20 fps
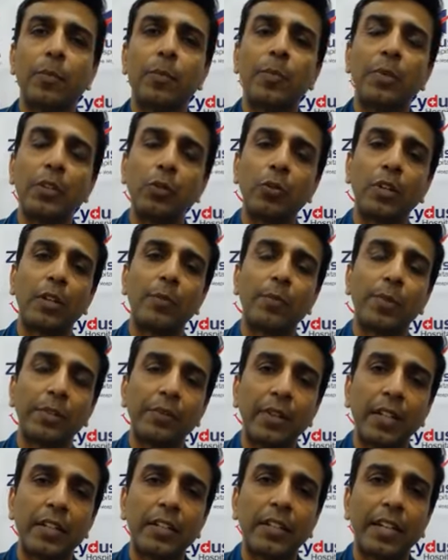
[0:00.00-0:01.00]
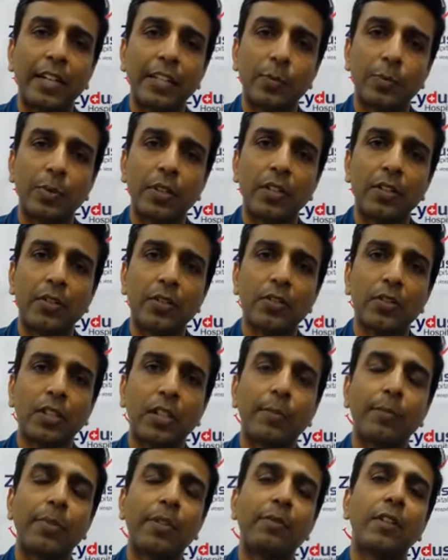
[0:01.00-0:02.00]
you can prevent the aspirations
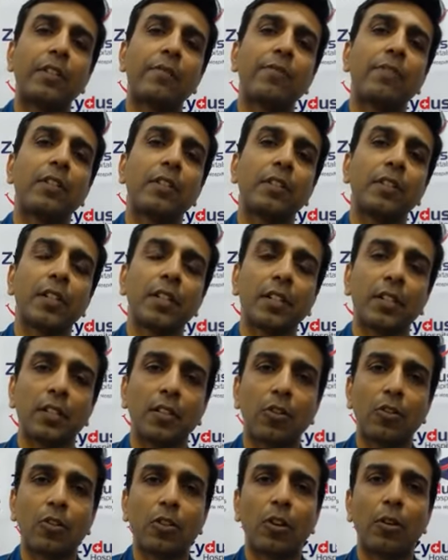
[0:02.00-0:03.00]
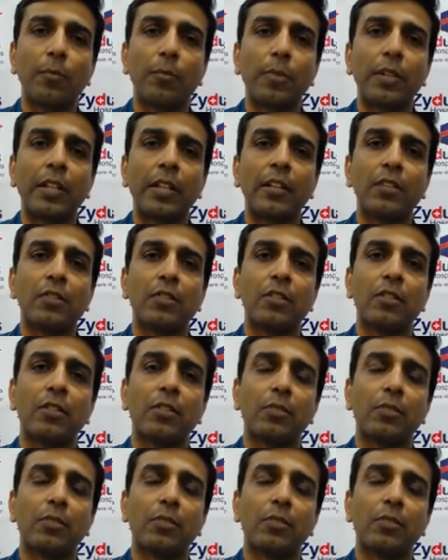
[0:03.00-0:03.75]
and prevent further complications